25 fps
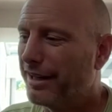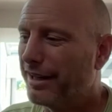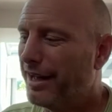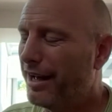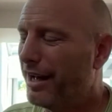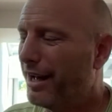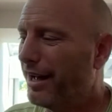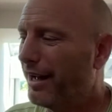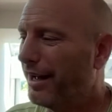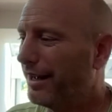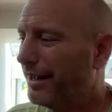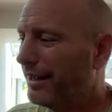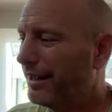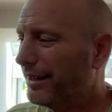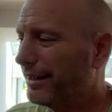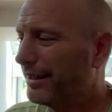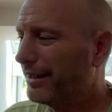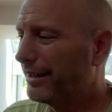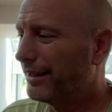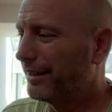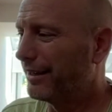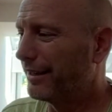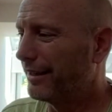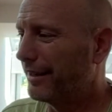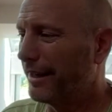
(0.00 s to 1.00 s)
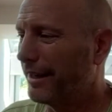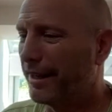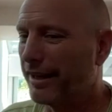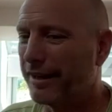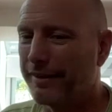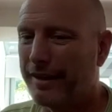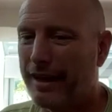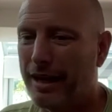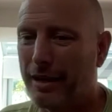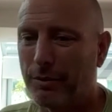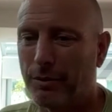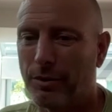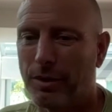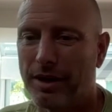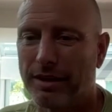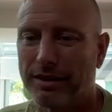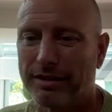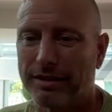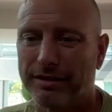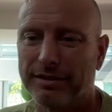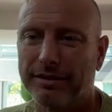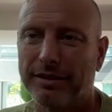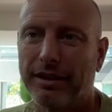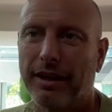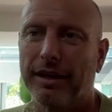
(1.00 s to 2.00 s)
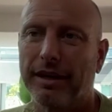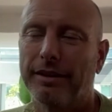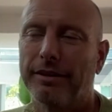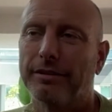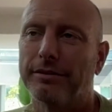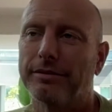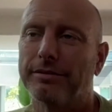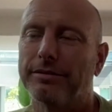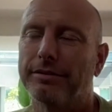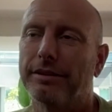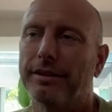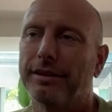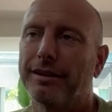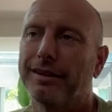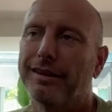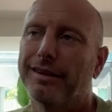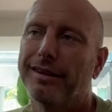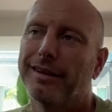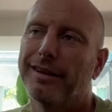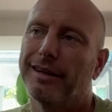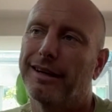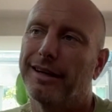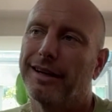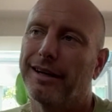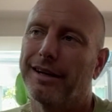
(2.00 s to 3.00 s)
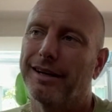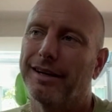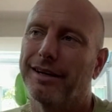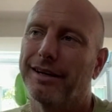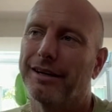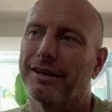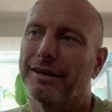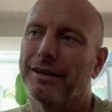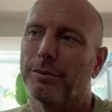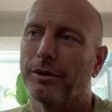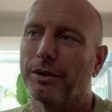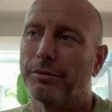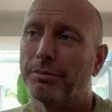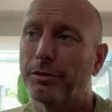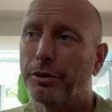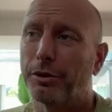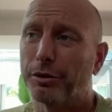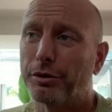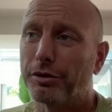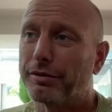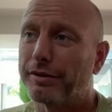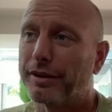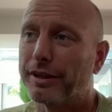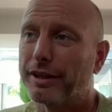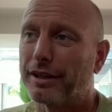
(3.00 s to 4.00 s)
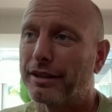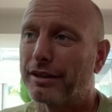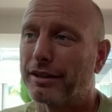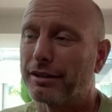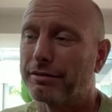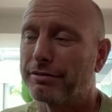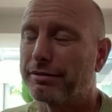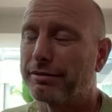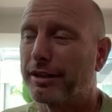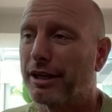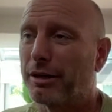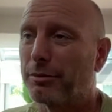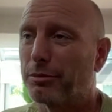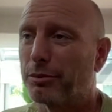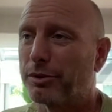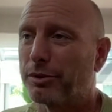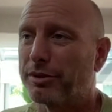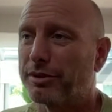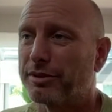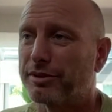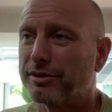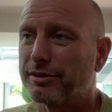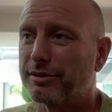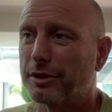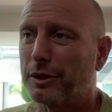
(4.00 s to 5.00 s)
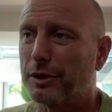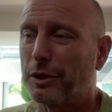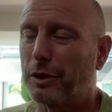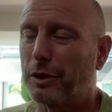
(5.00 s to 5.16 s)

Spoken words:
and that was kind of what motivated LiftLab was